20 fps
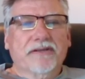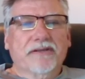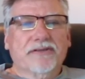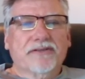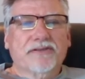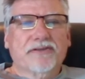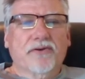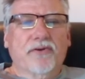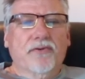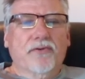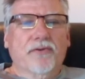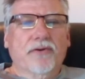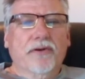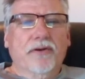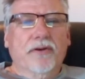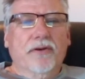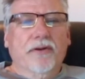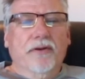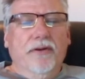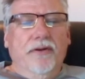So
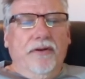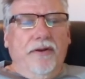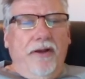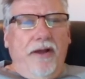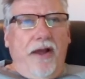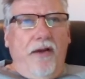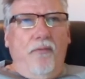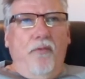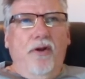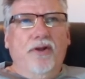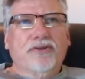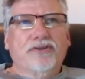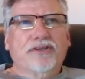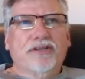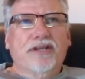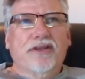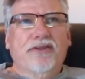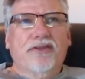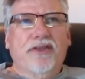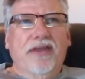I want you
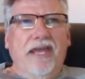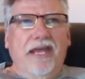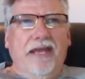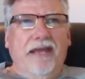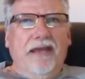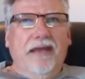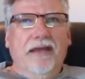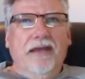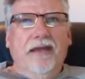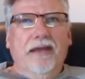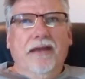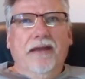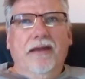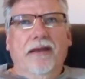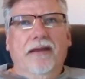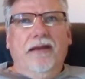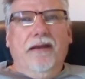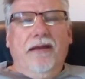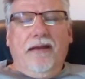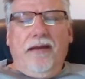to think
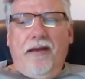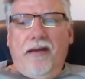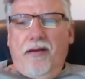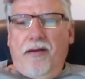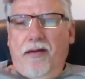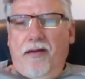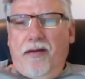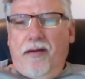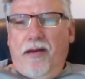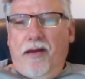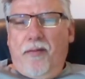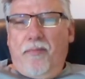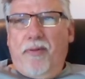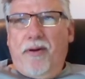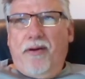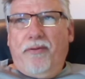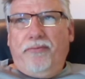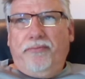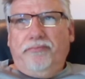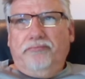
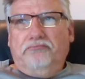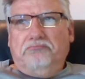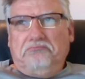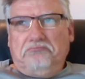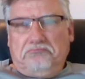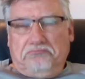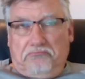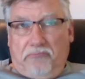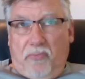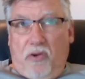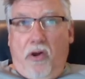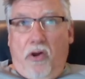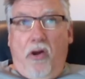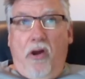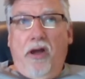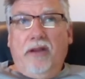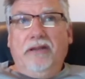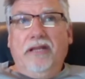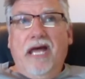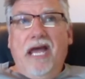about
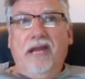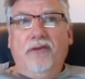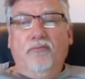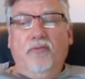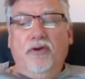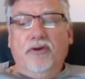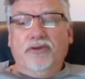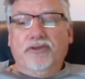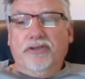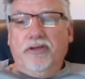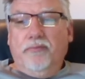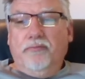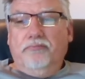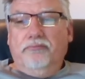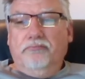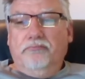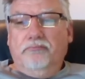online worship,